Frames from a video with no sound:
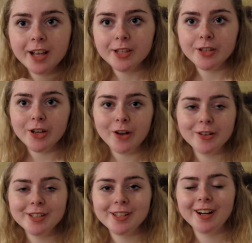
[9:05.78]

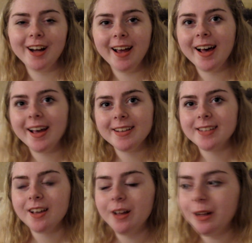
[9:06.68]
So sorry
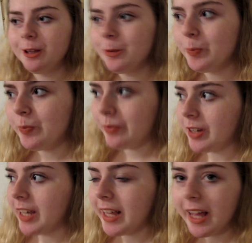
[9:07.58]
guys, um,
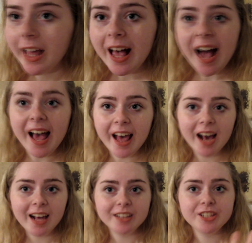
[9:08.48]
I
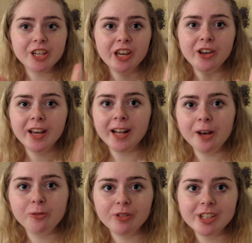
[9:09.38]
had to get
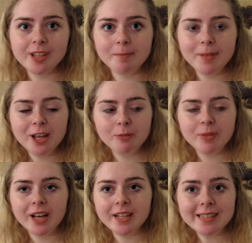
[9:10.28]
up for something,
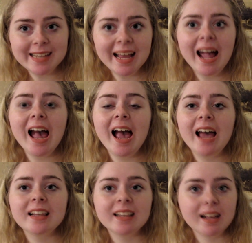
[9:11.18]
but
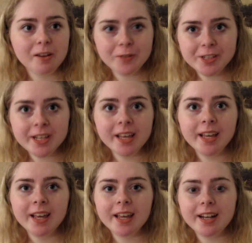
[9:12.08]
like I was
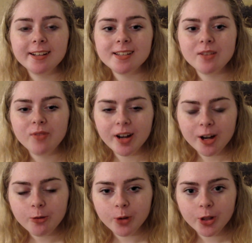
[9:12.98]
saying, it is a
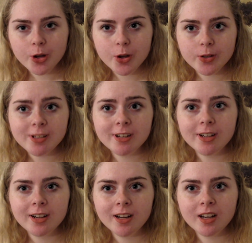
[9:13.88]
very roller
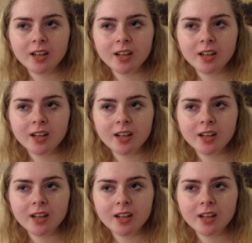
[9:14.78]
coaster